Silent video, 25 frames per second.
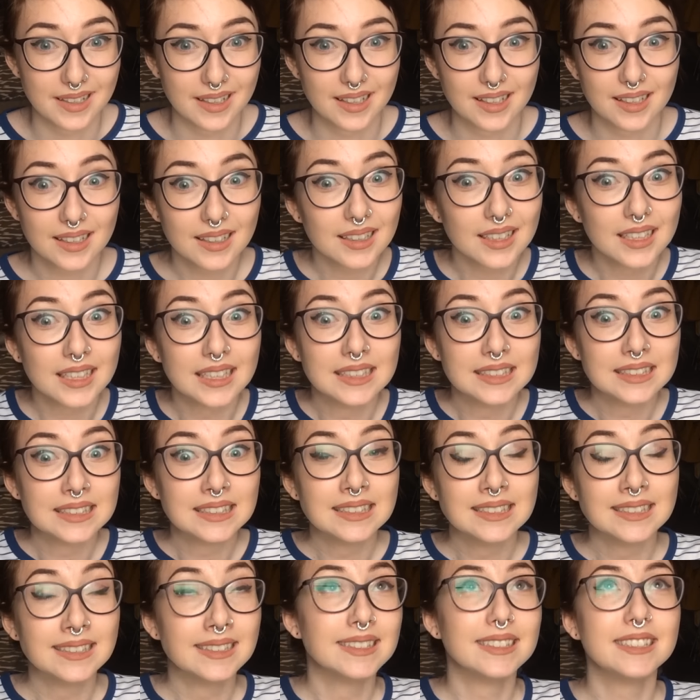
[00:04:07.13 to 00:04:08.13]
Like,
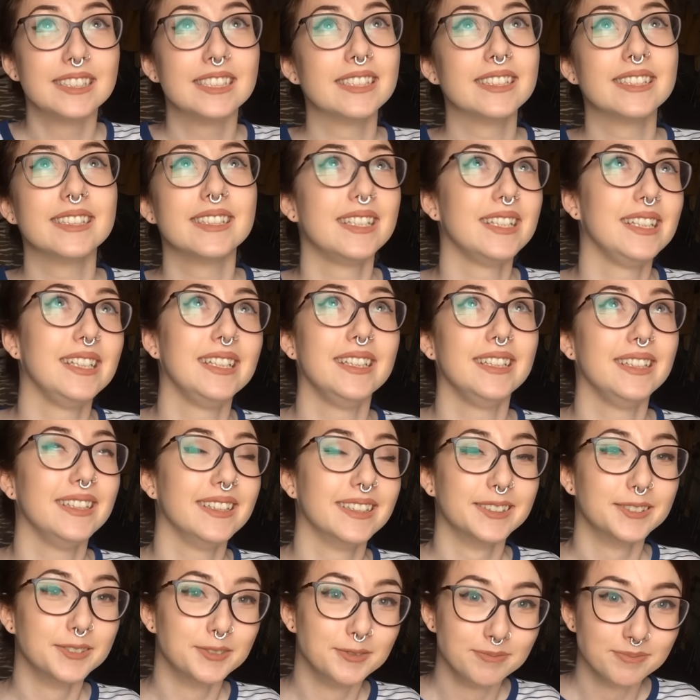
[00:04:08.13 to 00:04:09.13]

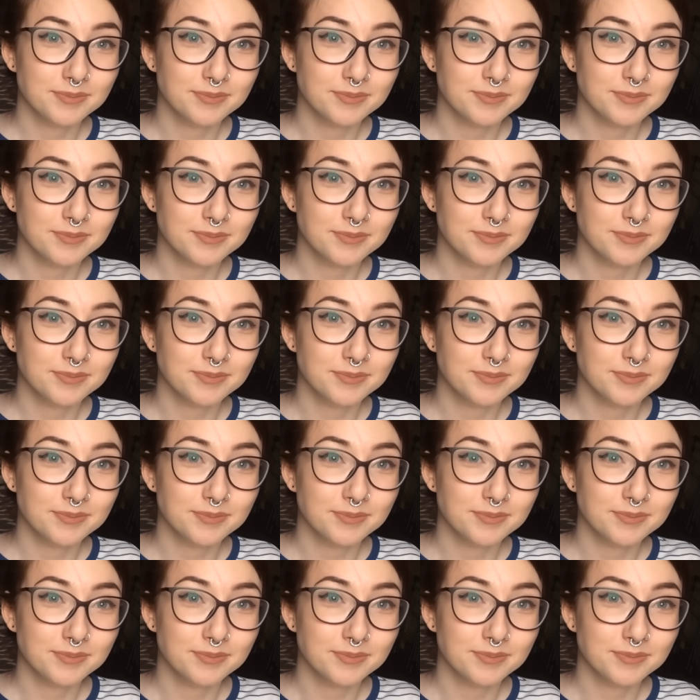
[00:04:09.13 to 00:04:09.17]
Dusty.